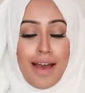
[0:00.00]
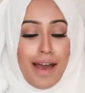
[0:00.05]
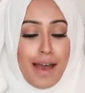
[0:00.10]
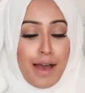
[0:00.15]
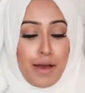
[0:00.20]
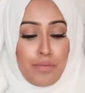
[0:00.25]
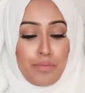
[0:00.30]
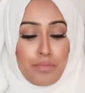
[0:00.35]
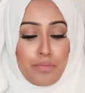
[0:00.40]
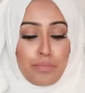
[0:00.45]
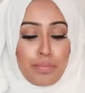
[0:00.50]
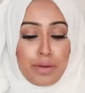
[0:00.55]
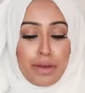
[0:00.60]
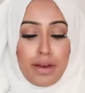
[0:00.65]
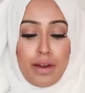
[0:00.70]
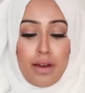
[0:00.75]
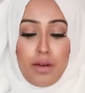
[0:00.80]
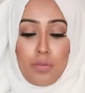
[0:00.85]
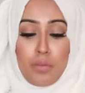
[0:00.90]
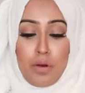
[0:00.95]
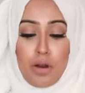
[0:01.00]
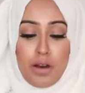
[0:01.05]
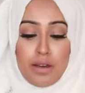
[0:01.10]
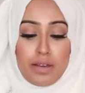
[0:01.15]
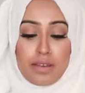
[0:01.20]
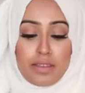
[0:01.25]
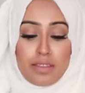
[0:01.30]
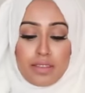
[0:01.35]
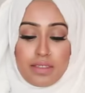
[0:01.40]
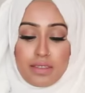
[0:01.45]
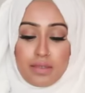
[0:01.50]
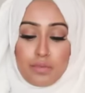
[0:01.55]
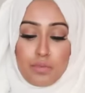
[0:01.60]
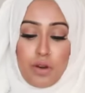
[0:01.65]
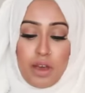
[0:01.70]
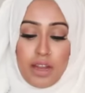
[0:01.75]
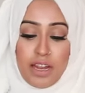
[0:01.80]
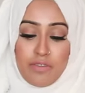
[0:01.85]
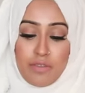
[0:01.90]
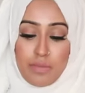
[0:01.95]
Um, but what
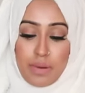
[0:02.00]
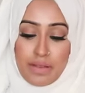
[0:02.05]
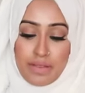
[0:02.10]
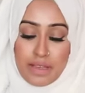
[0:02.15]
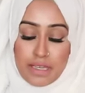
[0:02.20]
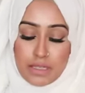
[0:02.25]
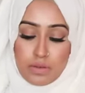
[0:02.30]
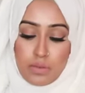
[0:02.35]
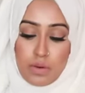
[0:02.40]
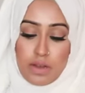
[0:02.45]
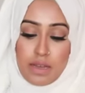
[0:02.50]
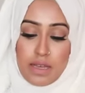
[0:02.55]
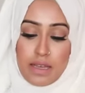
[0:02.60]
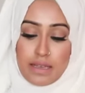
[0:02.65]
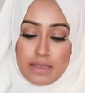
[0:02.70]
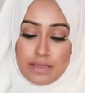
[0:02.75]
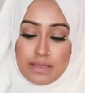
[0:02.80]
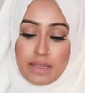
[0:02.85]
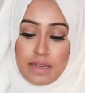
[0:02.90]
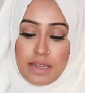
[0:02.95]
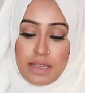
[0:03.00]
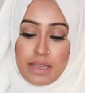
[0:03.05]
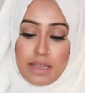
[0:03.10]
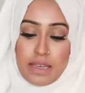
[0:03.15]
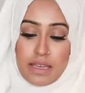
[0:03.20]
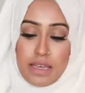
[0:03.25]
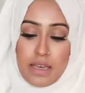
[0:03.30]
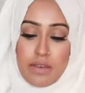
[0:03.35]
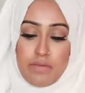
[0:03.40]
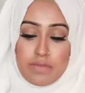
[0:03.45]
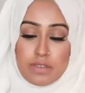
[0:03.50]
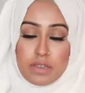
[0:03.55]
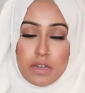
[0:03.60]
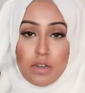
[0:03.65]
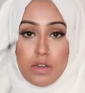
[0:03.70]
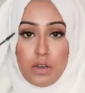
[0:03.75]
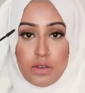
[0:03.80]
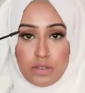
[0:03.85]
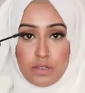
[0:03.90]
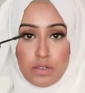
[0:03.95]
what I love about this one is that it gives
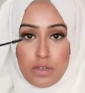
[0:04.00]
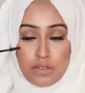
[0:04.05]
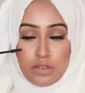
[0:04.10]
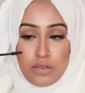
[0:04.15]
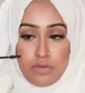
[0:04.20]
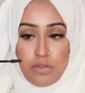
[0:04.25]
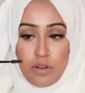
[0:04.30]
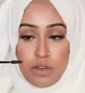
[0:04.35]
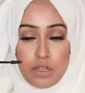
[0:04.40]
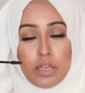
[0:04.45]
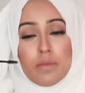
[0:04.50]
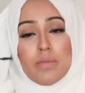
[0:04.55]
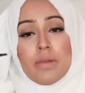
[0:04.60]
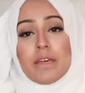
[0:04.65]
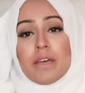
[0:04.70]
loads and loads of volume.